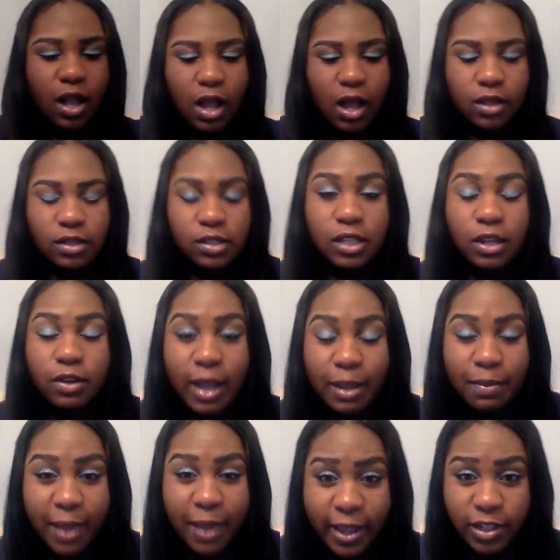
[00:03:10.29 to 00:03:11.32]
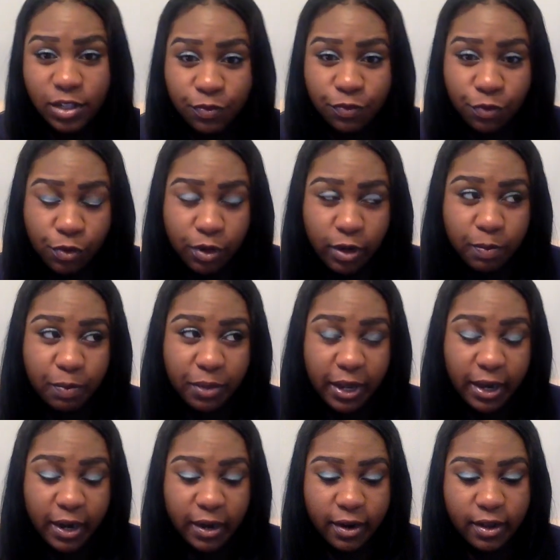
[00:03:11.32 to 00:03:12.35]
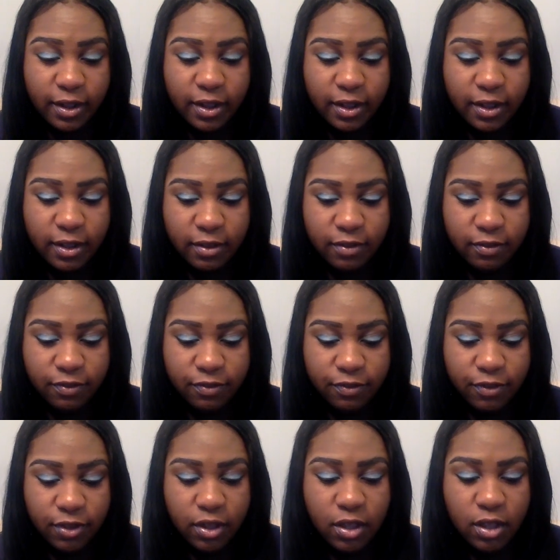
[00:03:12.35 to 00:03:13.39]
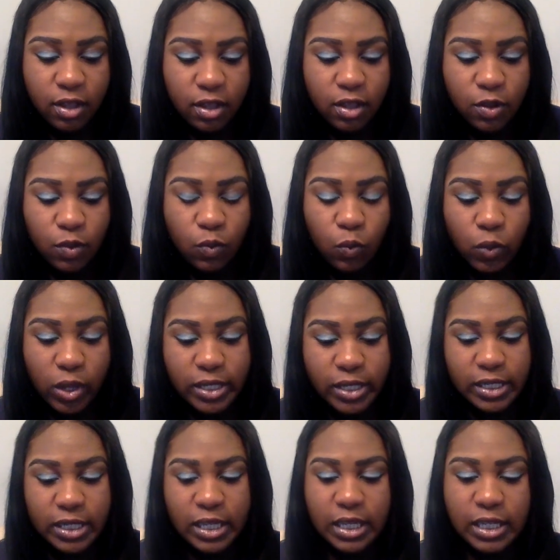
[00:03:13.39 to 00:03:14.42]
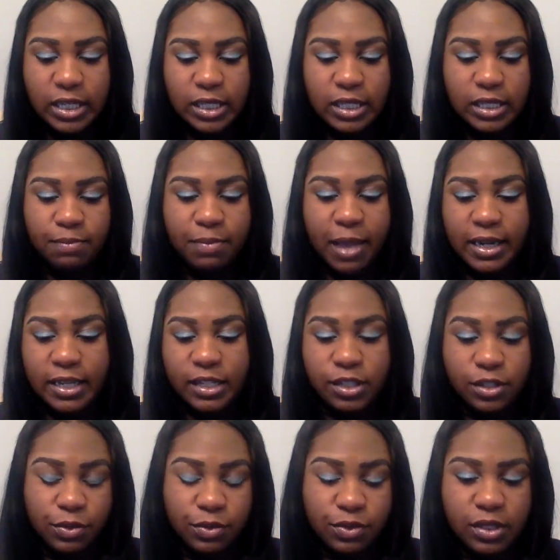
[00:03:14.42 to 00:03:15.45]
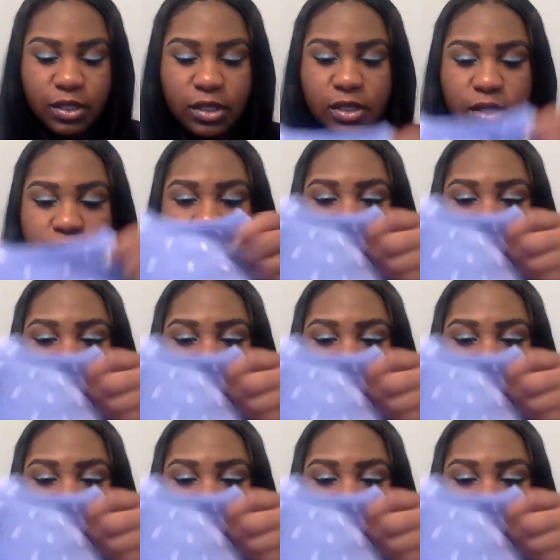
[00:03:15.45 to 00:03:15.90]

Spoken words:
Also, I packed four pair of onesies, bodysuits,